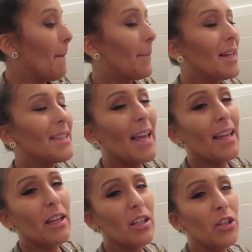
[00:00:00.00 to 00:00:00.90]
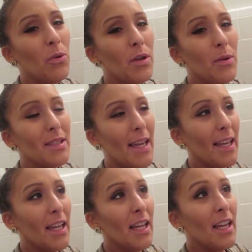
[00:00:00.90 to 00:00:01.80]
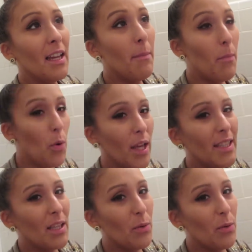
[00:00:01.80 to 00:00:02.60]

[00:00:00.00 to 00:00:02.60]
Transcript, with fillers: But it's like, you know when it was like moist,